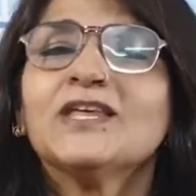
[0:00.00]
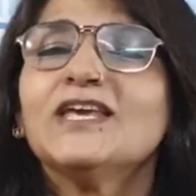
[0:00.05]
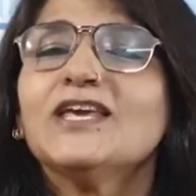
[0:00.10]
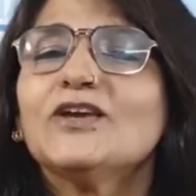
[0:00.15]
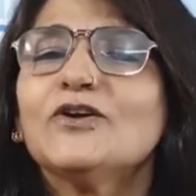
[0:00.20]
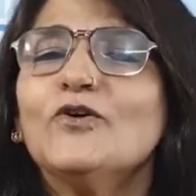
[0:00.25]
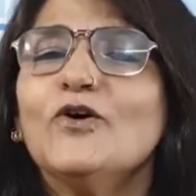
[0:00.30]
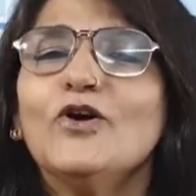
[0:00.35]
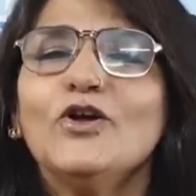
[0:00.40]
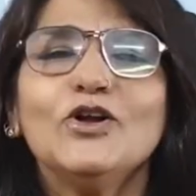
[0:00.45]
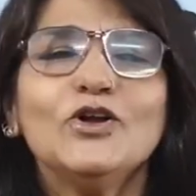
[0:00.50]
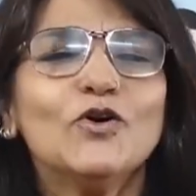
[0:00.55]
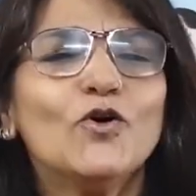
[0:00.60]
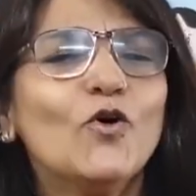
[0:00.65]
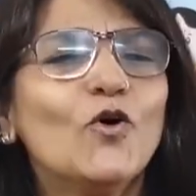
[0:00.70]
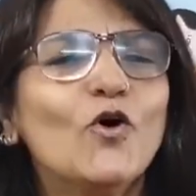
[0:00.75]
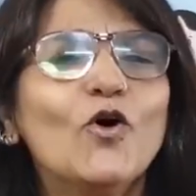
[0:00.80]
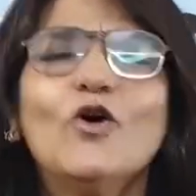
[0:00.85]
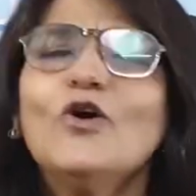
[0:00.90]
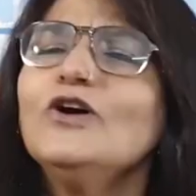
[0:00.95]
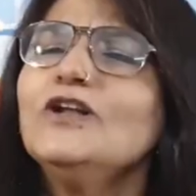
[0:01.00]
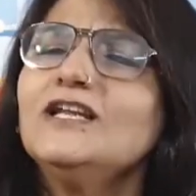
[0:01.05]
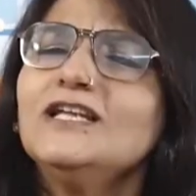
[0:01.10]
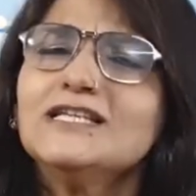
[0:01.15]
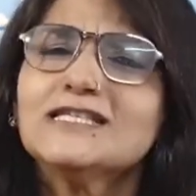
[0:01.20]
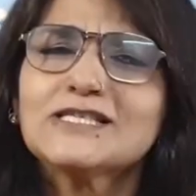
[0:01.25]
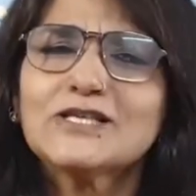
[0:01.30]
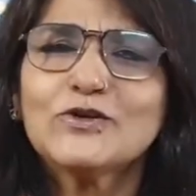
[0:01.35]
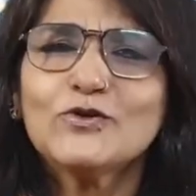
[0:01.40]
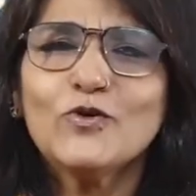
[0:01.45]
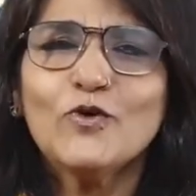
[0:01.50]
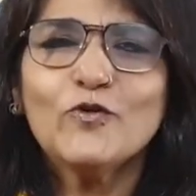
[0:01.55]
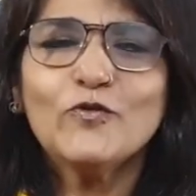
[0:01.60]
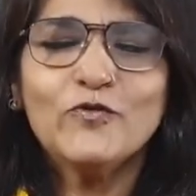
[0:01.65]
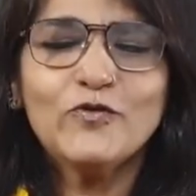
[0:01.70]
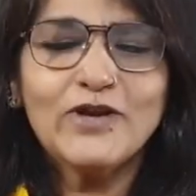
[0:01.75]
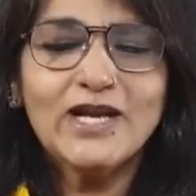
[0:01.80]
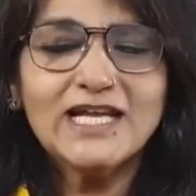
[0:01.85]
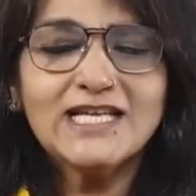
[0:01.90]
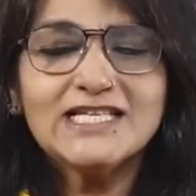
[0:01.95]
He called all his crow
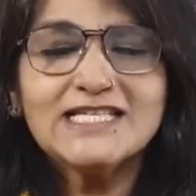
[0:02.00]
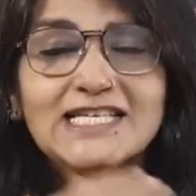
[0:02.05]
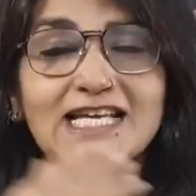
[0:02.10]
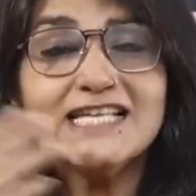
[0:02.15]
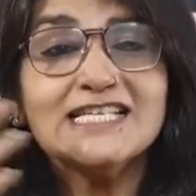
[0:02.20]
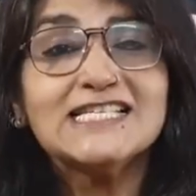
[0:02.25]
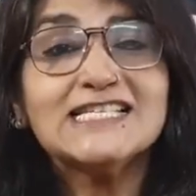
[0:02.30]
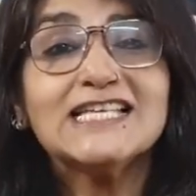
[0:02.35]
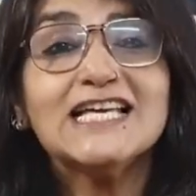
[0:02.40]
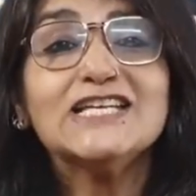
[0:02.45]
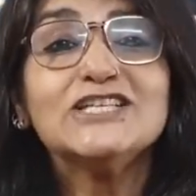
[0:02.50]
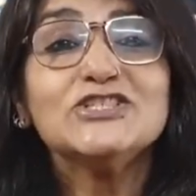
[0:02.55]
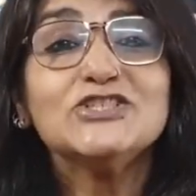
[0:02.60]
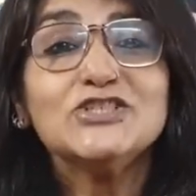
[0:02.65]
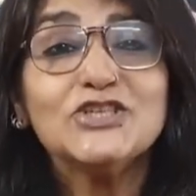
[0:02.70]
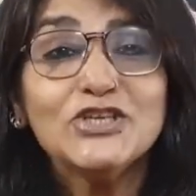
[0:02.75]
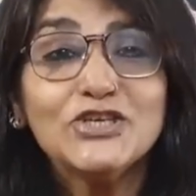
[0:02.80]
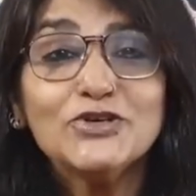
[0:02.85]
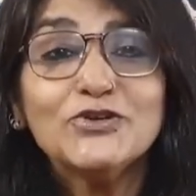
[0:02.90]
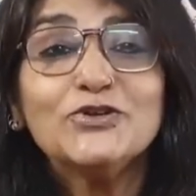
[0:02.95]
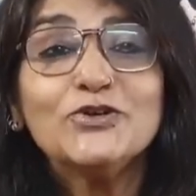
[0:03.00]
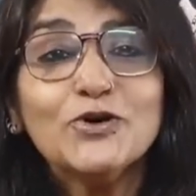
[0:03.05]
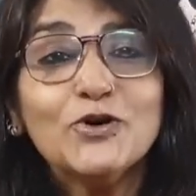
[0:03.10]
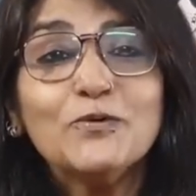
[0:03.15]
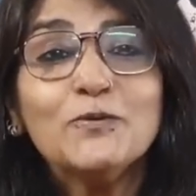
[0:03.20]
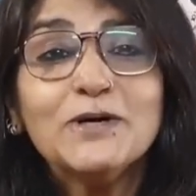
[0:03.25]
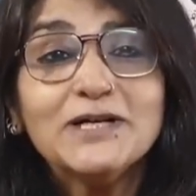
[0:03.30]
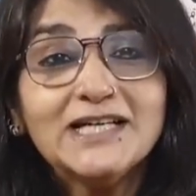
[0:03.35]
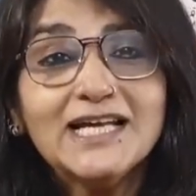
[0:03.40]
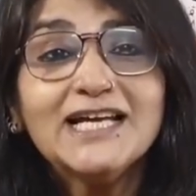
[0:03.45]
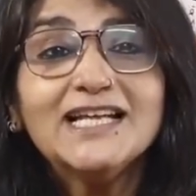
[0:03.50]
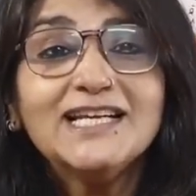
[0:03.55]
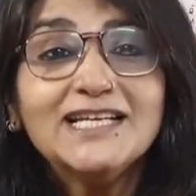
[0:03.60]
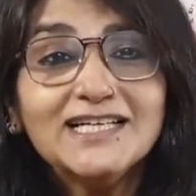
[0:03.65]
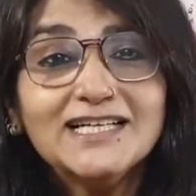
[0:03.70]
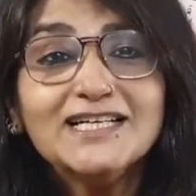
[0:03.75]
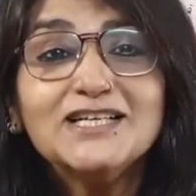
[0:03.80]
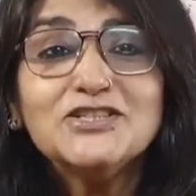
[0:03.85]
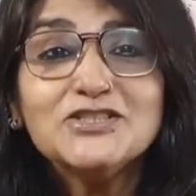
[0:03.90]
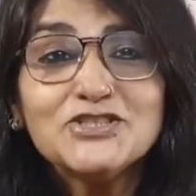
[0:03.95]
friends and said, do you know what I
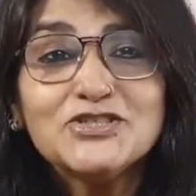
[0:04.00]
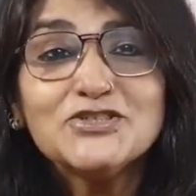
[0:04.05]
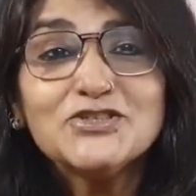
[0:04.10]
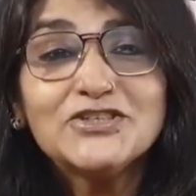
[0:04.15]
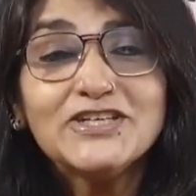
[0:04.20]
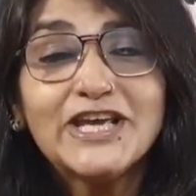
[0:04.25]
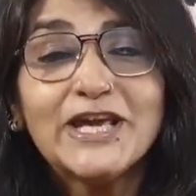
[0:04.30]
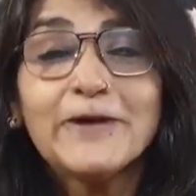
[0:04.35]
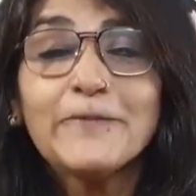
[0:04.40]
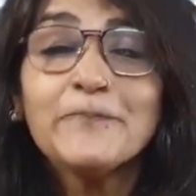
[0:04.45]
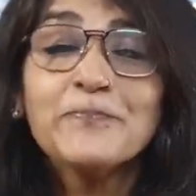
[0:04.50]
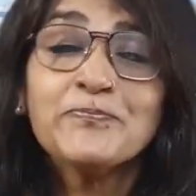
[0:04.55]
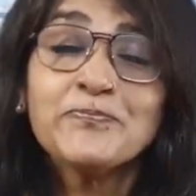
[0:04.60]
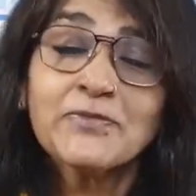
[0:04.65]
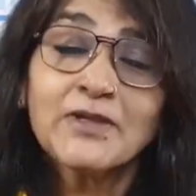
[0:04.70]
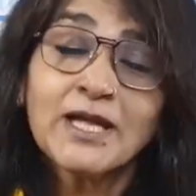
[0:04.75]
learned today?